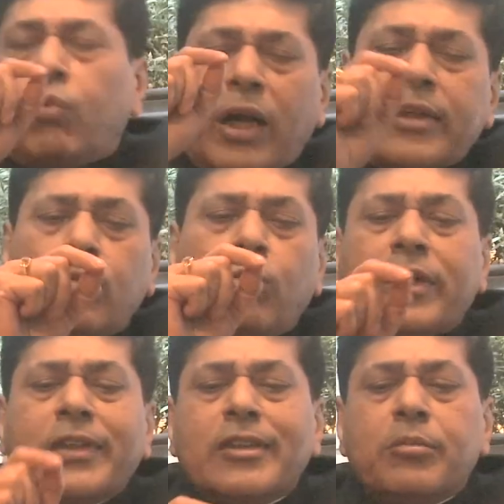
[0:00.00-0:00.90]
What
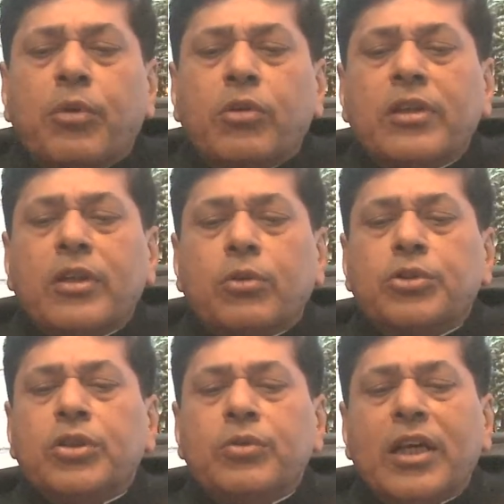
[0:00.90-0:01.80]
What is important? The
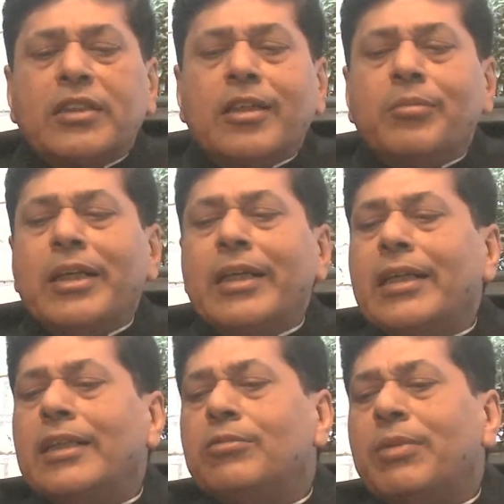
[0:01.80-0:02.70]
question you're asking me is